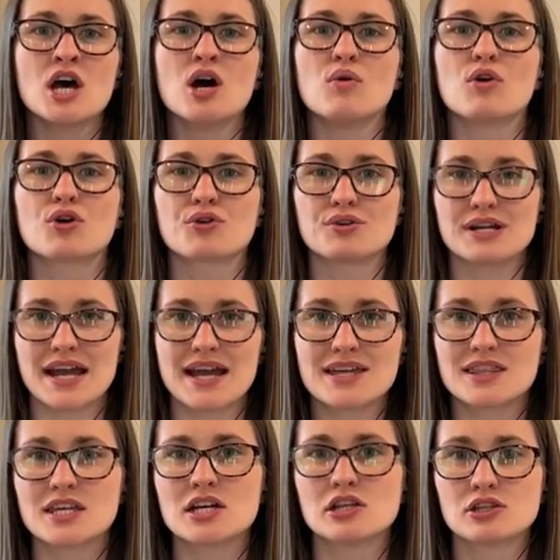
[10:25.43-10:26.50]
will create
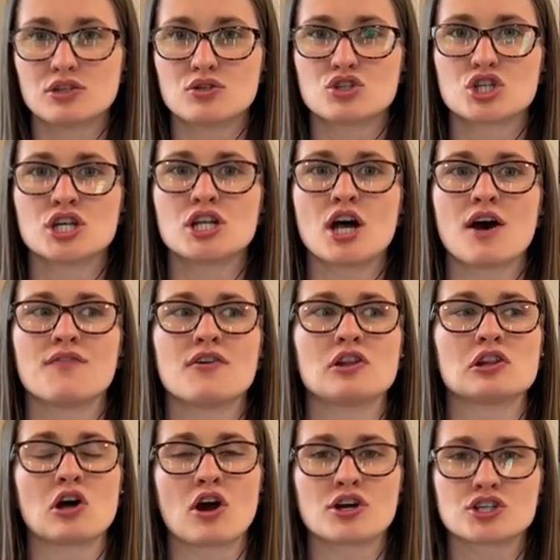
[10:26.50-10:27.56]
the illusion of a
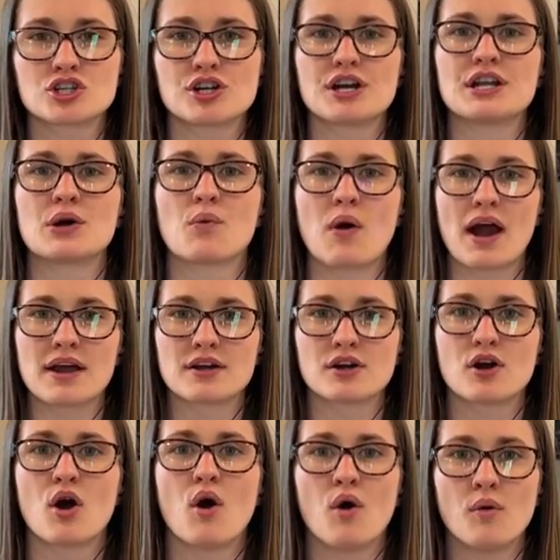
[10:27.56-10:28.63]
larger and a wider
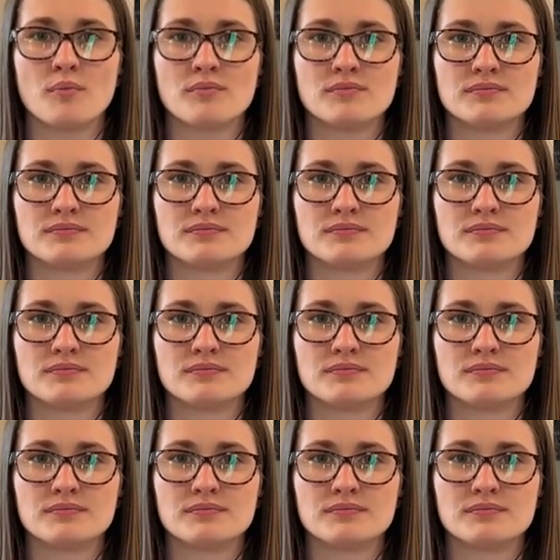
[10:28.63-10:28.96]
home.